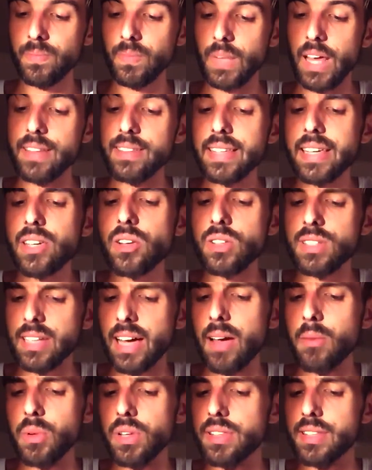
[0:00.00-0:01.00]
and take your
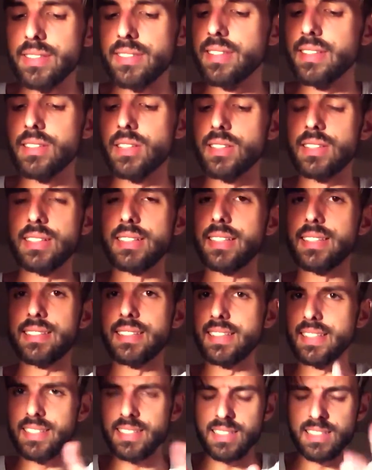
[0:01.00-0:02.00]
time with this.
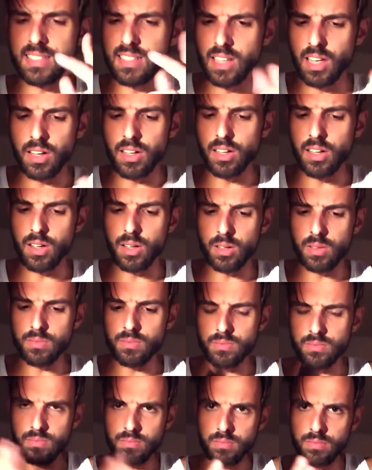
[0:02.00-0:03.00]
This is not
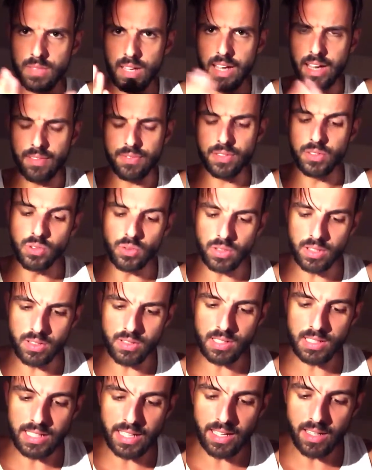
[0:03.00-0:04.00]
a I have to do
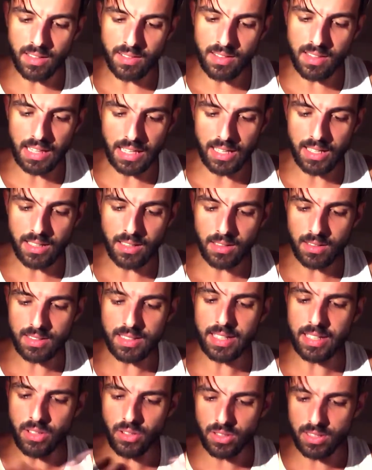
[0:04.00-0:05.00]
this today thing.
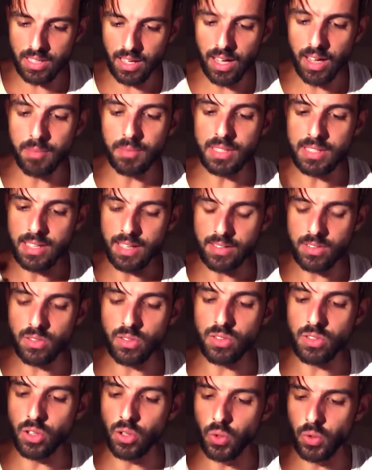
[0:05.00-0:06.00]
Take your time. This has to
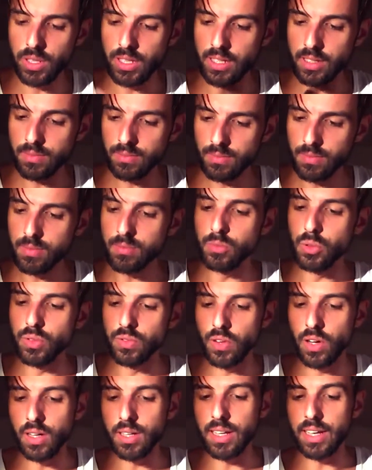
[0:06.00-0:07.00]
slowly
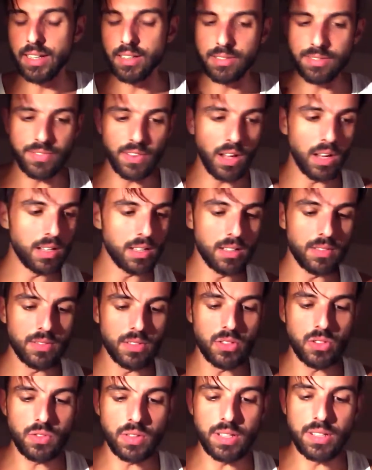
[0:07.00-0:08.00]
move on, like the falling of
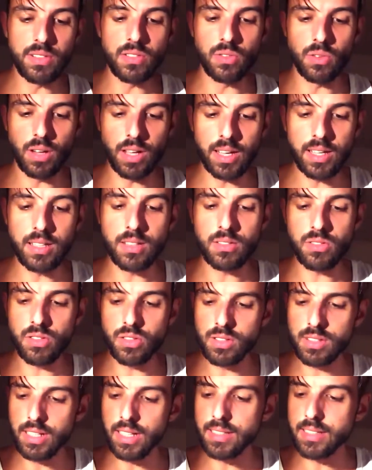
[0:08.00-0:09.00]
the tree. So like,
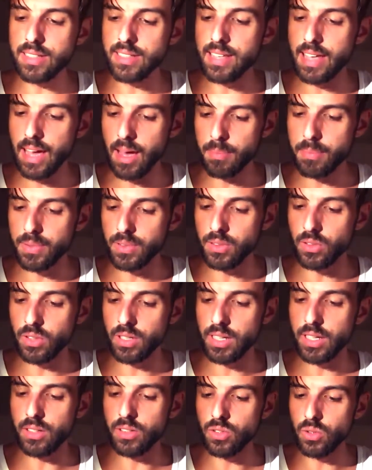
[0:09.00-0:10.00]
just let this happen,
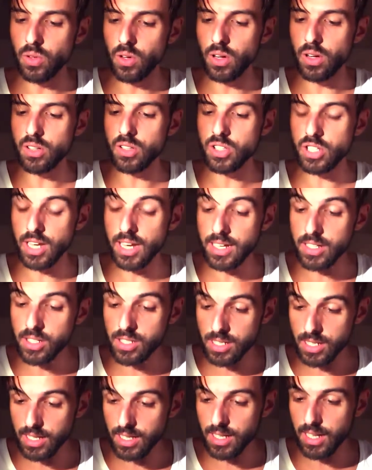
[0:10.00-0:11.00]
okay? You are
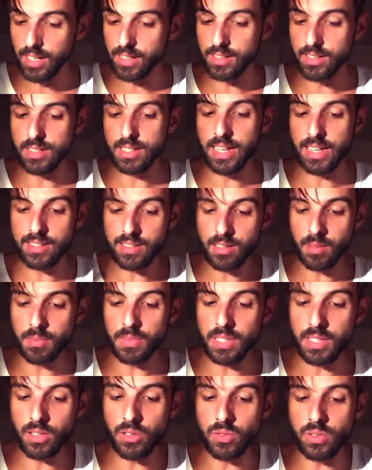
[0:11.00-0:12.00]
changing, and that's
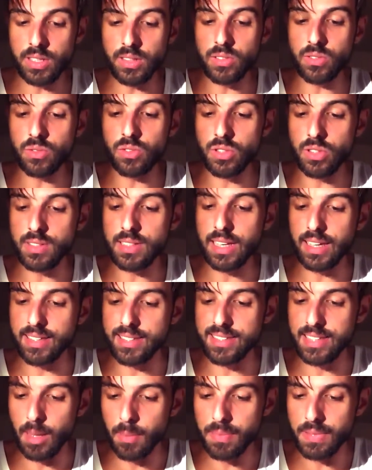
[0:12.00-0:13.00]
something you need to just
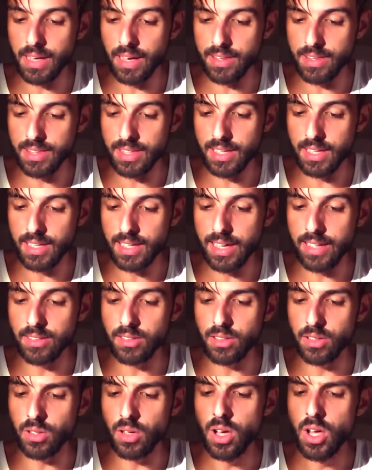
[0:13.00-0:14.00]
accept, I think. And
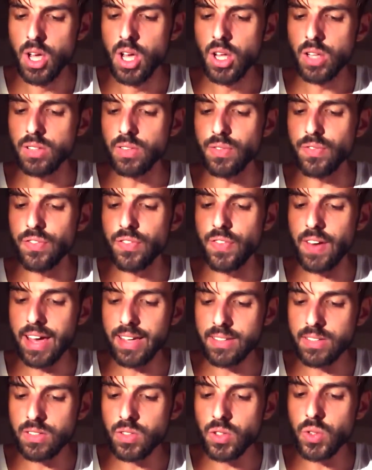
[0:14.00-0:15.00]
the
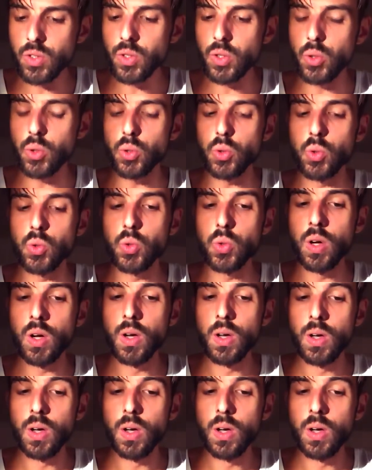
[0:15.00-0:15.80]
faster you